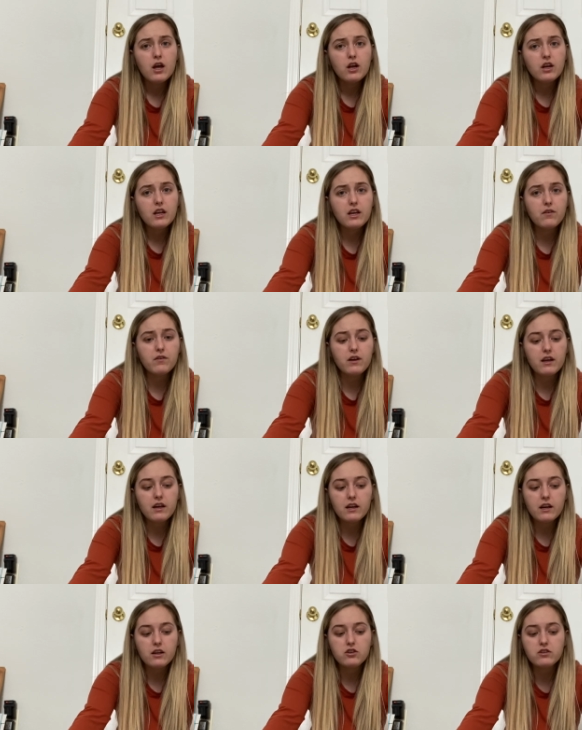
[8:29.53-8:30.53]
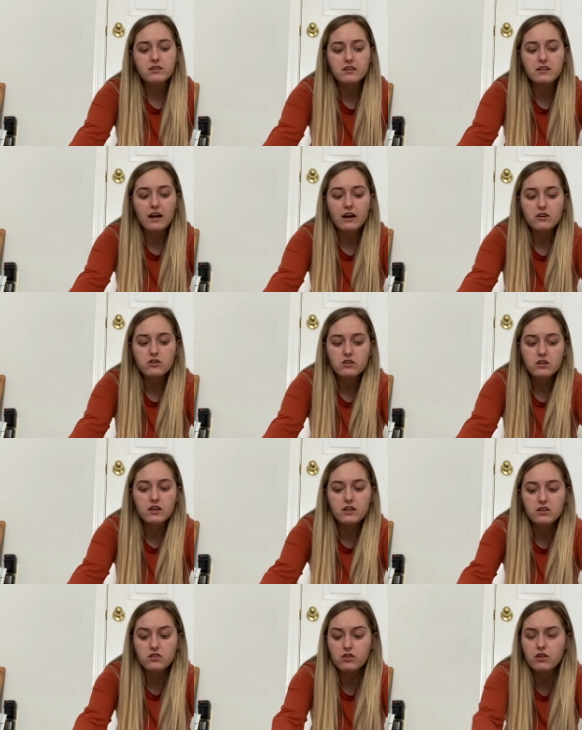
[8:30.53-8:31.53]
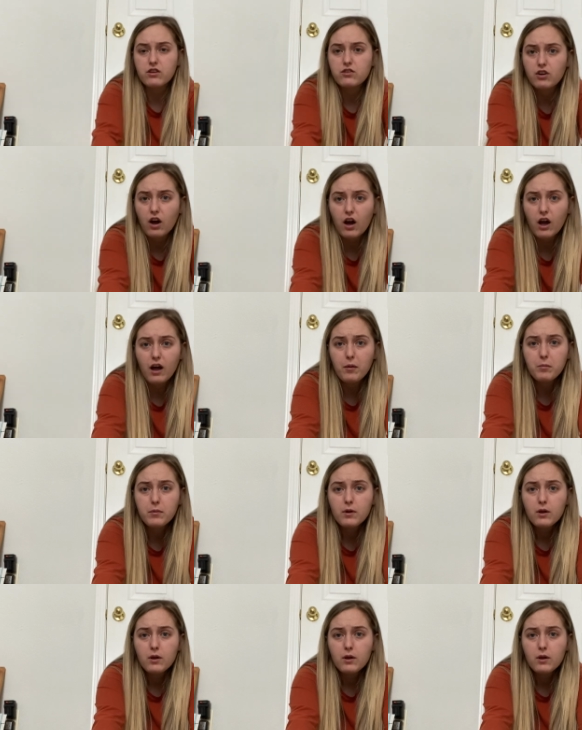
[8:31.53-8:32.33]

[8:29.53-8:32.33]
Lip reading: even just attach it to the top